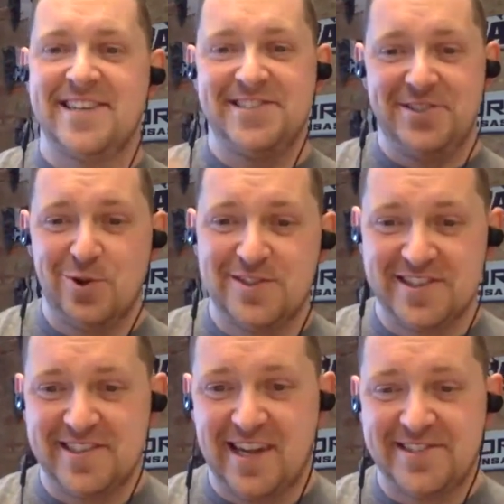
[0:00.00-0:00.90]
is your
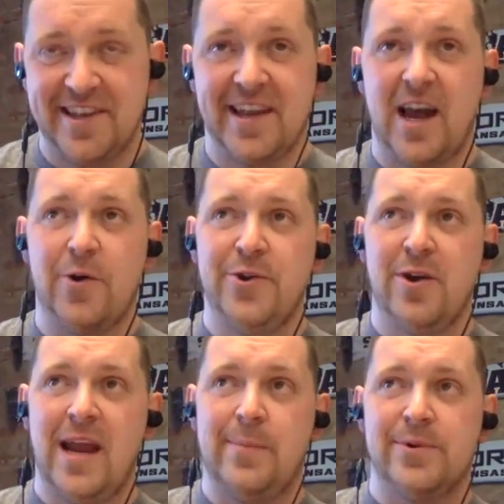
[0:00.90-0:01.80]
success. Like, how
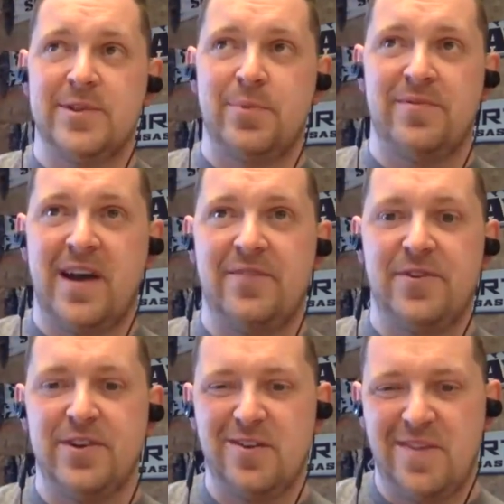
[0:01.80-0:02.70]
you're able to provide
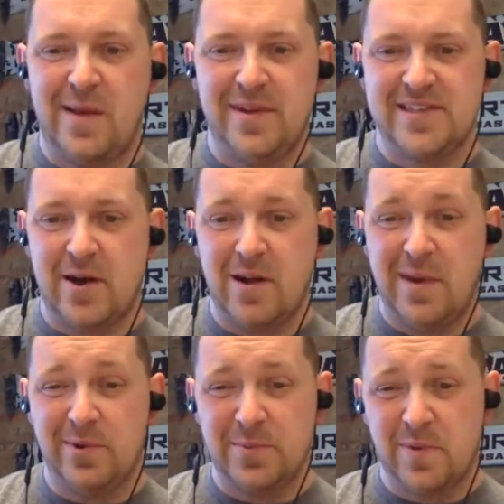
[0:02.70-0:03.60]
for your family is how
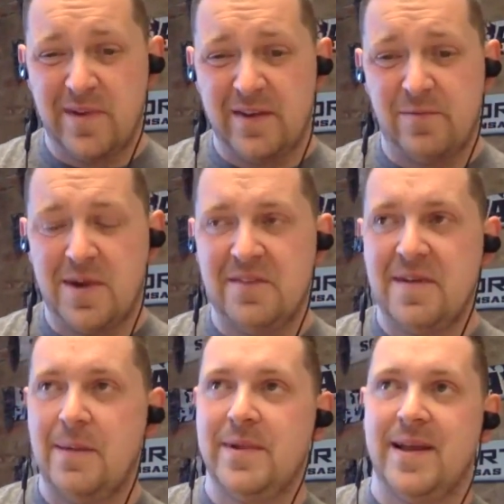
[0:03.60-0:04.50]
I'm able to provide for my
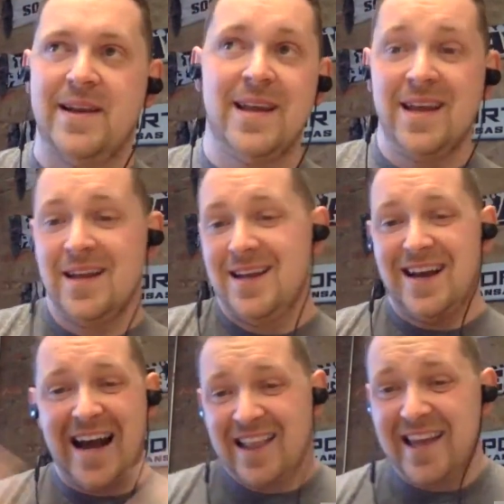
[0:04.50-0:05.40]
family. And
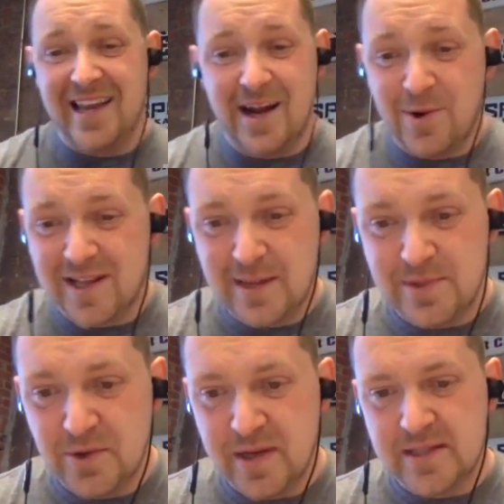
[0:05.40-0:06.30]
I like it. I want to
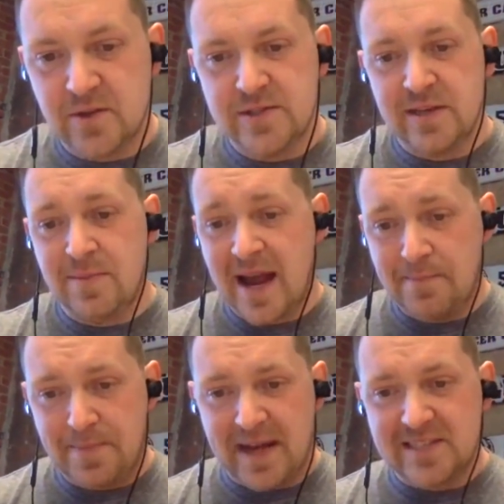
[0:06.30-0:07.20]
keep doing it. So it's in my
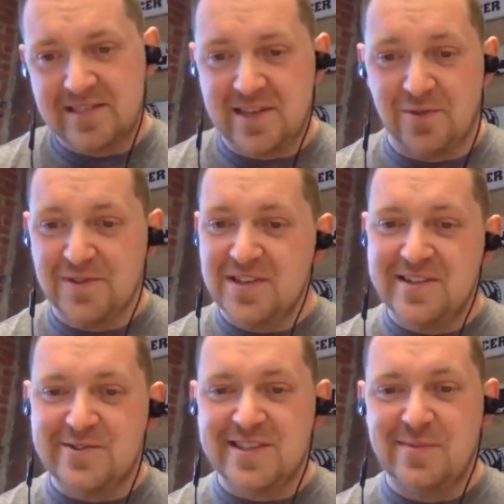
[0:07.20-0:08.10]
best selfish
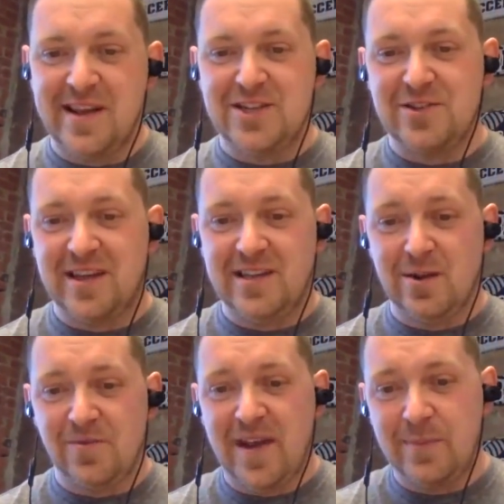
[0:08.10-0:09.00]
interest to make sure that
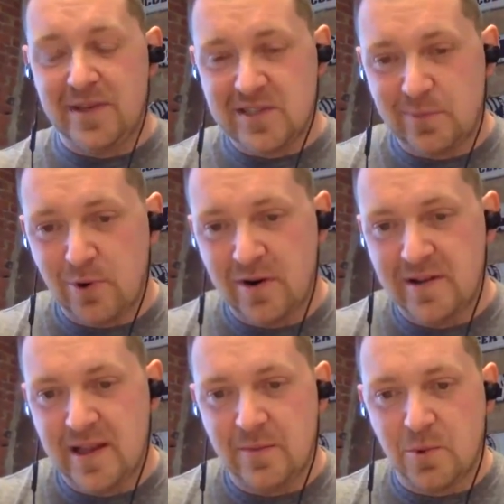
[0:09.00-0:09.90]
your family is
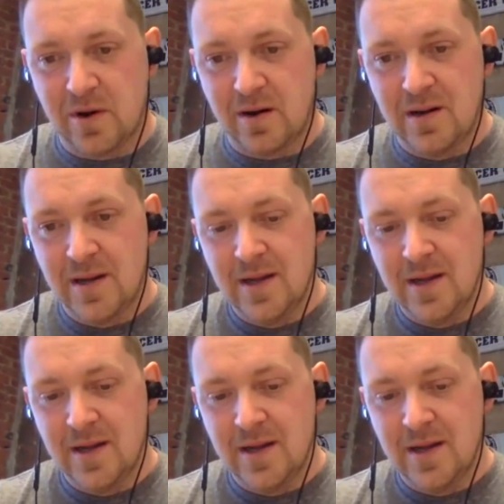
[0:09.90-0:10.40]
supported, and we're,